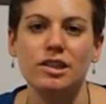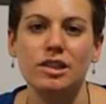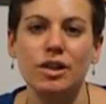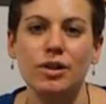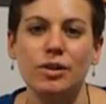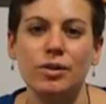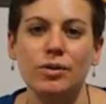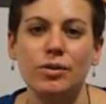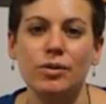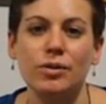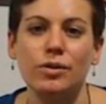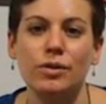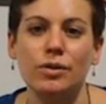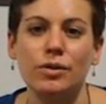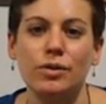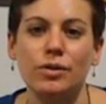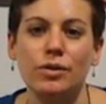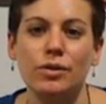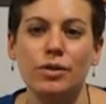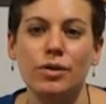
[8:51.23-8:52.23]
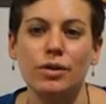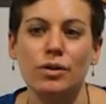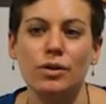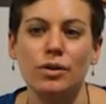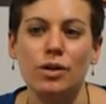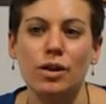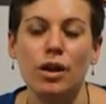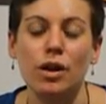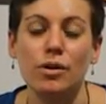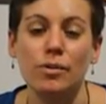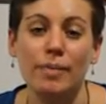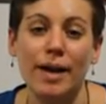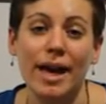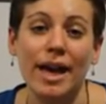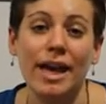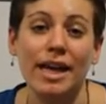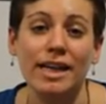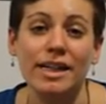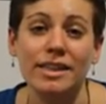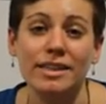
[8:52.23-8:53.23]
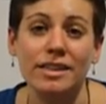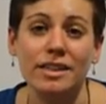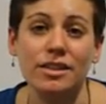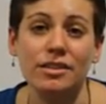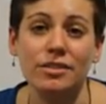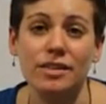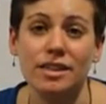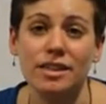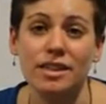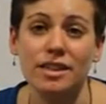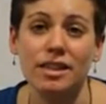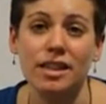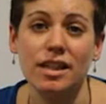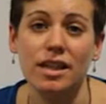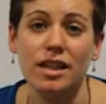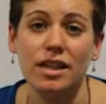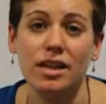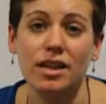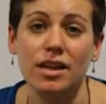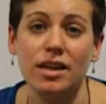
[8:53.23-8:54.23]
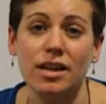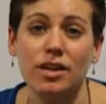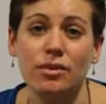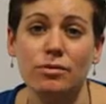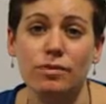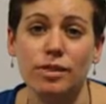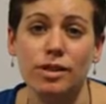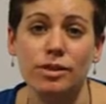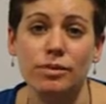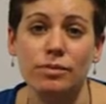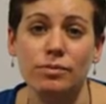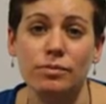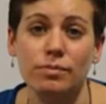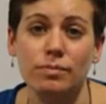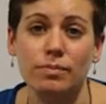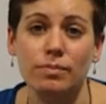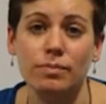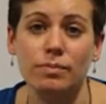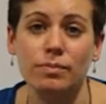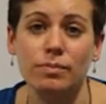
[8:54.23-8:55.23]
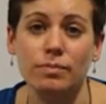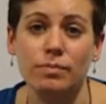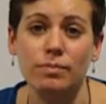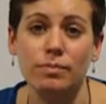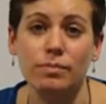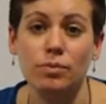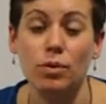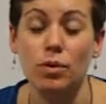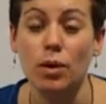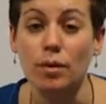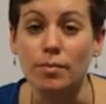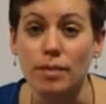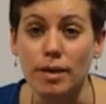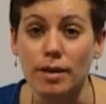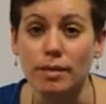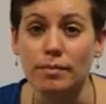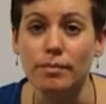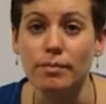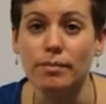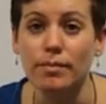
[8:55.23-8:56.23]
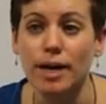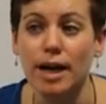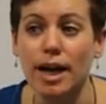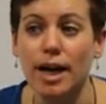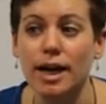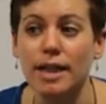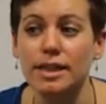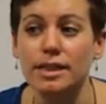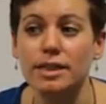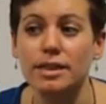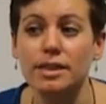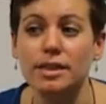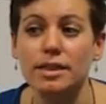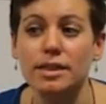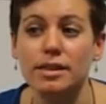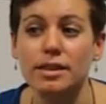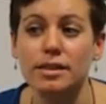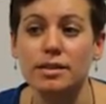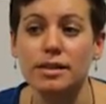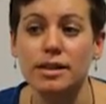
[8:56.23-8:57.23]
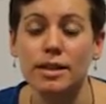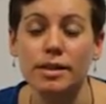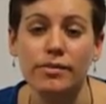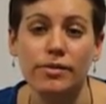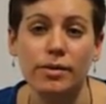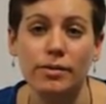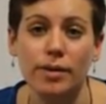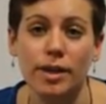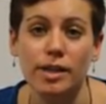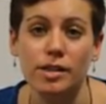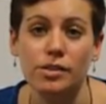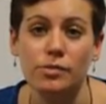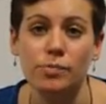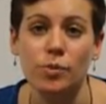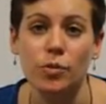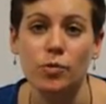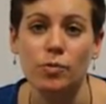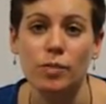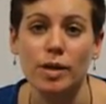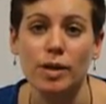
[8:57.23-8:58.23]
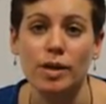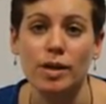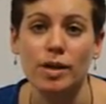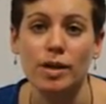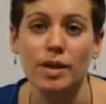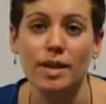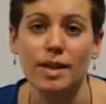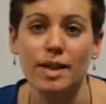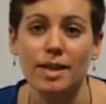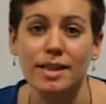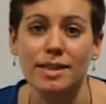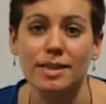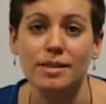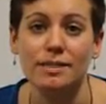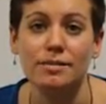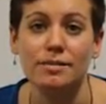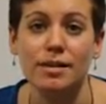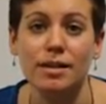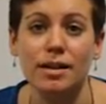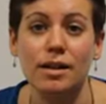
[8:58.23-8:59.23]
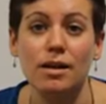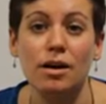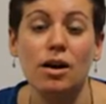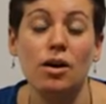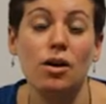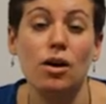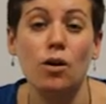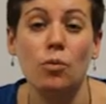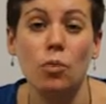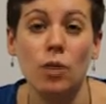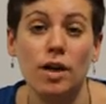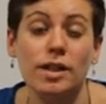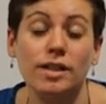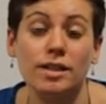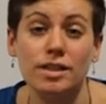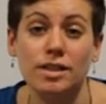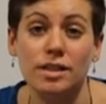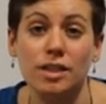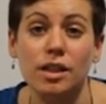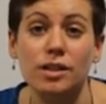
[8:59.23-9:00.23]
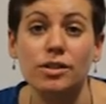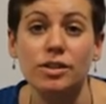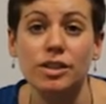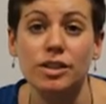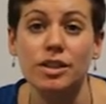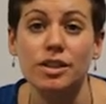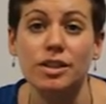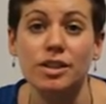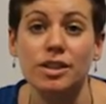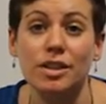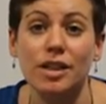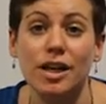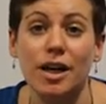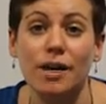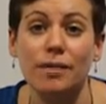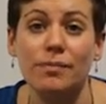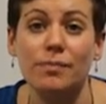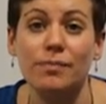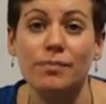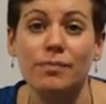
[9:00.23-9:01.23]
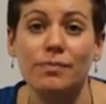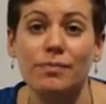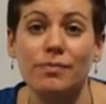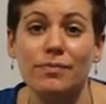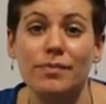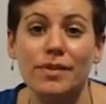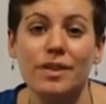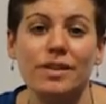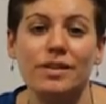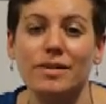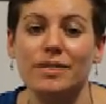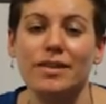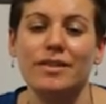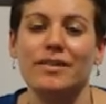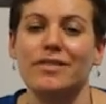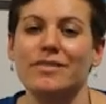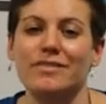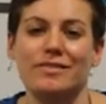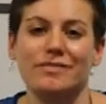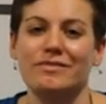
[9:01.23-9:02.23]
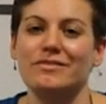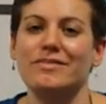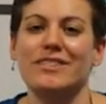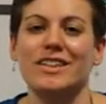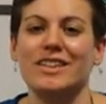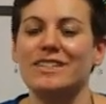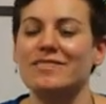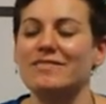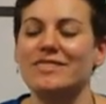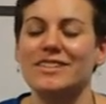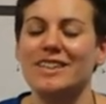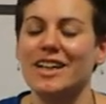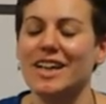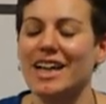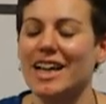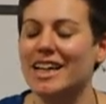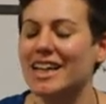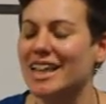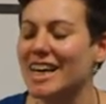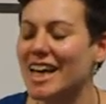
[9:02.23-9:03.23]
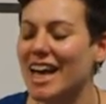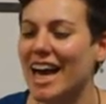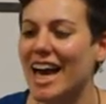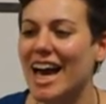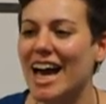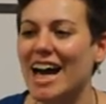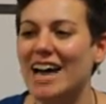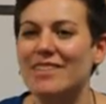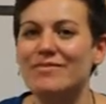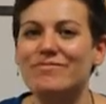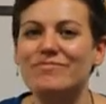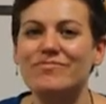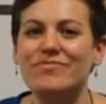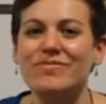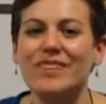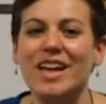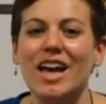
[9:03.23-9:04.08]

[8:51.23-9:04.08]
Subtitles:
So, low pay is increasingly a real problem, and the living wage movement is one solution. I'm going to start again.